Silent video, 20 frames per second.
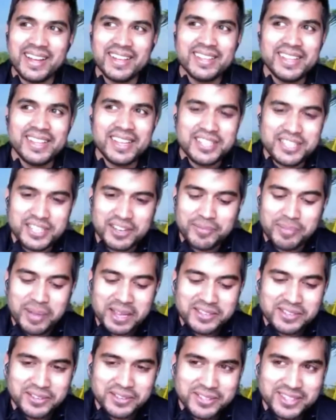like Jeff
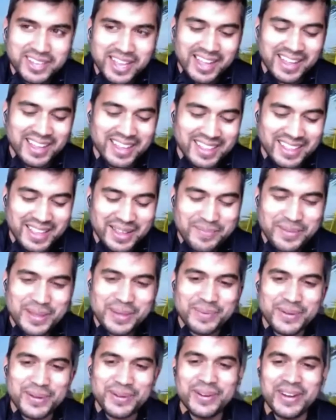Bezos, like
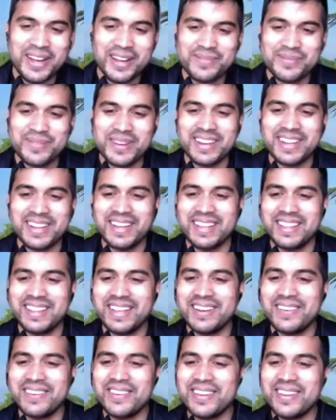people who have money and they
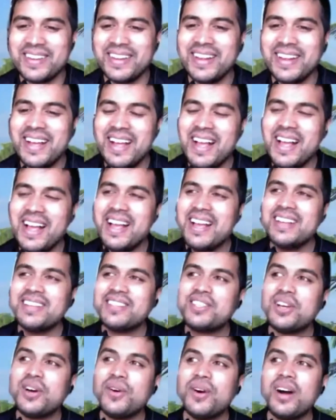don't know it.
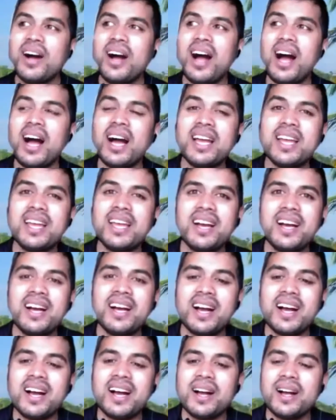So I
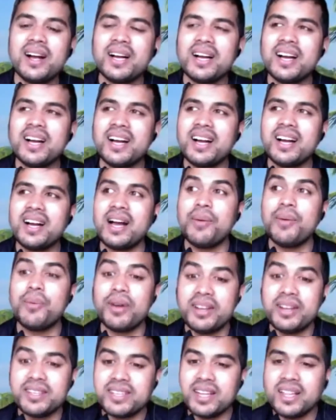
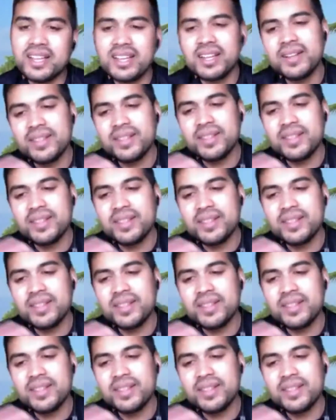wanted to like